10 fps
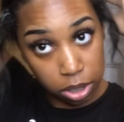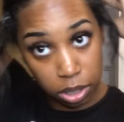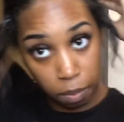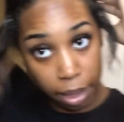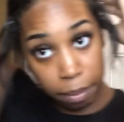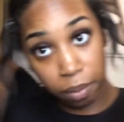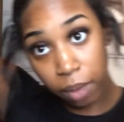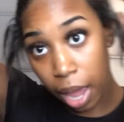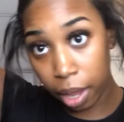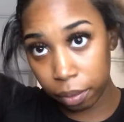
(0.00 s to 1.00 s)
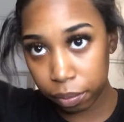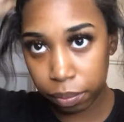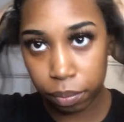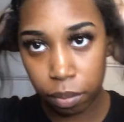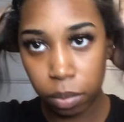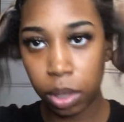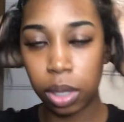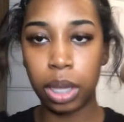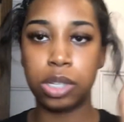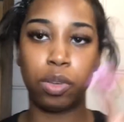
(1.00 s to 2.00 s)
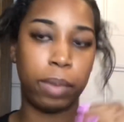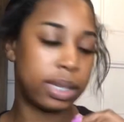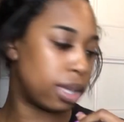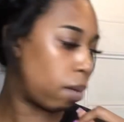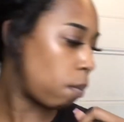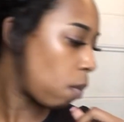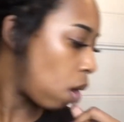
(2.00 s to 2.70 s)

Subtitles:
So maybe 5, in case you mess up.